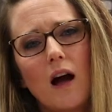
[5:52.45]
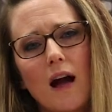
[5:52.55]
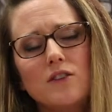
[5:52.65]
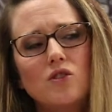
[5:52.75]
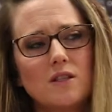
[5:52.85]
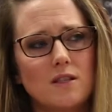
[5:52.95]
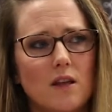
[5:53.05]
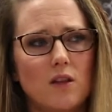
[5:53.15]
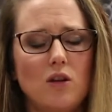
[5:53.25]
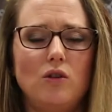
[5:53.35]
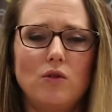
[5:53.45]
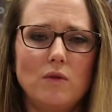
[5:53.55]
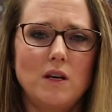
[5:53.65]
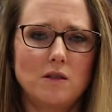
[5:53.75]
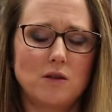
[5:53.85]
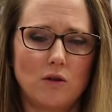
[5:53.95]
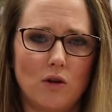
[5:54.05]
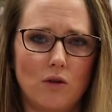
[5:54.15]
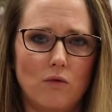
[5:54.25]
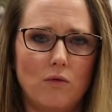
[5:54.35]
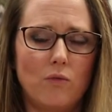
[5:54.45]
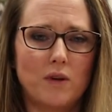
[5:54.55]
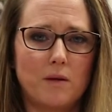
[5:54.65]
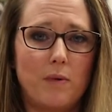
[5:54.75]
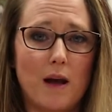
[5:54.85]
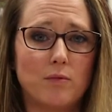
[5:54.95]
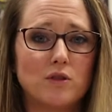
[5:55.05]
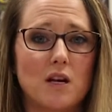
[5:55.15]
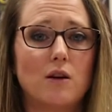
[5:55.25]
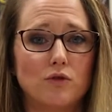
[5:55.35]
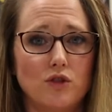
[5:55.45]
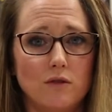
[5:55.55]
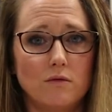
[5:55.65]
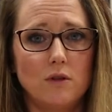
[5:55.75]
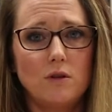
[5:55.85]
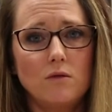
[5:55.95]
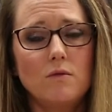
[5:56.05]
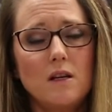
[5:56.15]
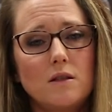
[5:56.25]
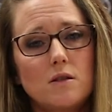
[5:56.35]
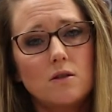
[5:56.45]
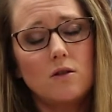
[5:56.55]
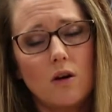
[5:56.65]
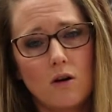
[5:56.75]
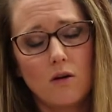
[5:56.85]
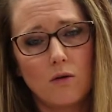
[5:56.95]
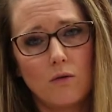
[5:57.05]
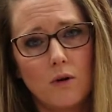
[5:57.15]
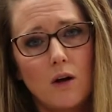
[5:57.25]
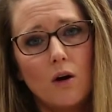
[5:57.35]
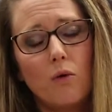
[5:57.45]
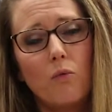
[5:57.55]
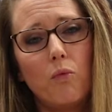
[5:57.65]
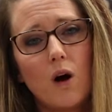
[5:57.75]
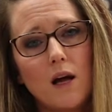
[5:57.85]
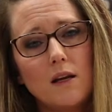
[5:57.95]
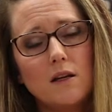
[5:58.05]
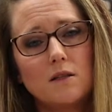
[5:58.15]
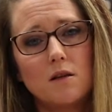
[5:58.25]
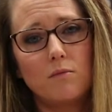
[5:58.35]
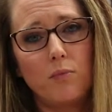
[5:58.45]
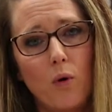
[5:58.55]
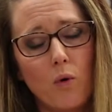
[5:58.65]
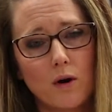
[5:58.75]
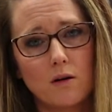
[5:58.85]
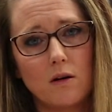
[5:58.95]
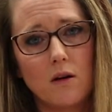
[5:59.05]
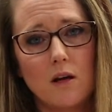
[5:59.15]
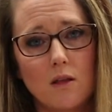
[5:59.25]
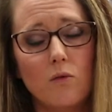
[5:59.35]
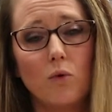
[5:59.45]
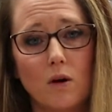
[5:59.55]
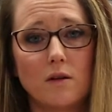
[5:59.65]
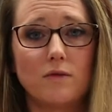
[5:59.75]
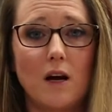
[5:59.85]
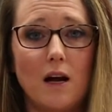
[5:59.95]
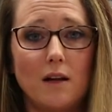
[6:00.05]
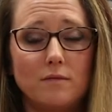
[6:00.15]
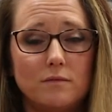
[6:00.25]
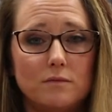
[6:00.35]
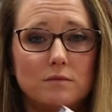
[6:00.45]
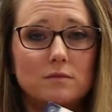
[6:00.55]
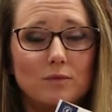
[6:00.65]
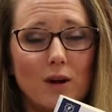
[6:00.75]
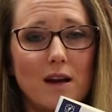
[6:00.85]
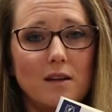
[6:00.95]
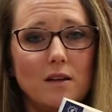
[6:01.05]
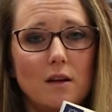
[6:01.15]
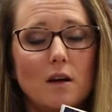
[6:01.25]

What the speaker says: I just said that you need to know what the Bible tells you. You need to know what is important in the Word of God, right?